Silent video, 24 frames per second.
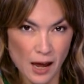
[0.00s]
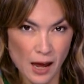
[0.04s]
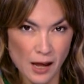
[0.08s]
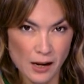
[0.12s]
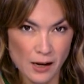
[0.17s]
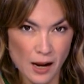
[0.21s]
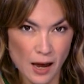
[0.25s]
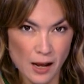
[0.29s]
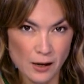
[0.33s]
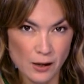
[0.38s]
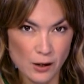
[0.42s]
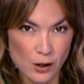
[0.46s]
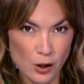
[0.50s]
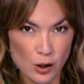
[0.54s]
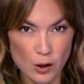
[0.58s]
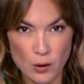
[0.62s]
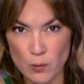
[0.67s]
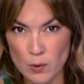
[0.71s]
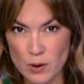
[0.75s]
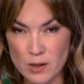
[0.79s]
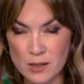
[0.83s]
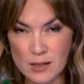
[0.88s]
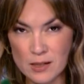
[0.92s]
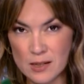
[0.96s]
And and could
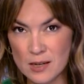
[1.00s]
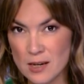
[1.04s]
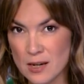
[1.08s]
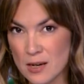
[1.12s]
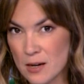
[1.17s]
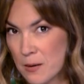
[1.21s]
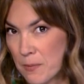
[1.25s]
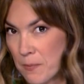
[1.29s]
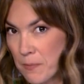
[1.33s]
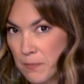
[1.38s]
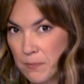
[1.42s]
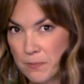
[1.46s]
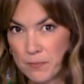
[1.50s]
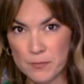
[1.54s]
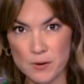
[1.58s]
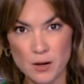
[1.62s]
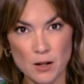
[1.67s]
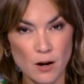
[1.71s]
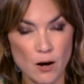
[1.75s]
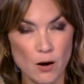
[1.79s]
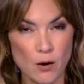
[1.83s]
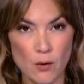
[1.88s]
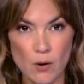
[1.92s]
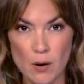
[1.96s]
we see you
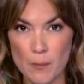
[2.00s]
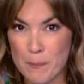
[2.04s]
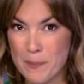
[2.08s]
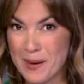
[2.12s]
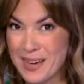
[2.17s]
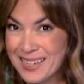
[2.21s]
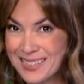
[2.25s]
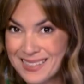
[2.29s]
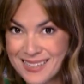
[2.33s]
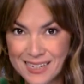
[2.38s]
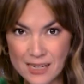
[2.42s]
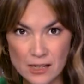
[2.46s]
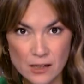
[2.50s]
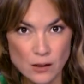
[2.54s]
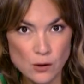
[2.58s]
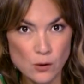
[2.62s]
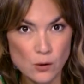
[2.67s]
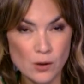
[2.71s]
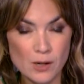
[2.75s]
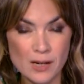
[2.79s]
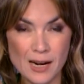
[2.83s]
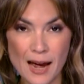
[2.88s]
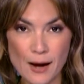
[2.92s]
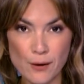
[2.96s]
know a big deal
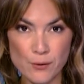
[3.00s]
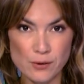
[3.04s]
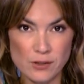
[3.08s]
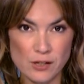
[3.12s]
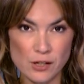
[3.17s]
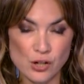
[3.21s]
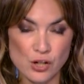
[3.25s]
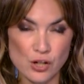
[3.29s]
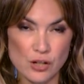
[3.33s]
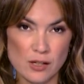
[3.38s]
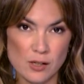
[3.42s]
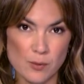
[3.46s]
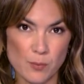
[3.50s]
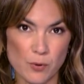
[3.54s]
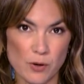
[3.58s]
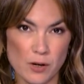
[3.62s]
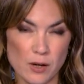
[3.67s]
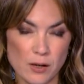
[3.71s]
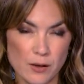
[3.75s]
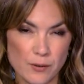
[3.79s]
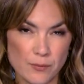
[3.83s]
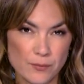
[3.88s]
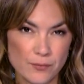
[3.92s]
or an acquisition spree?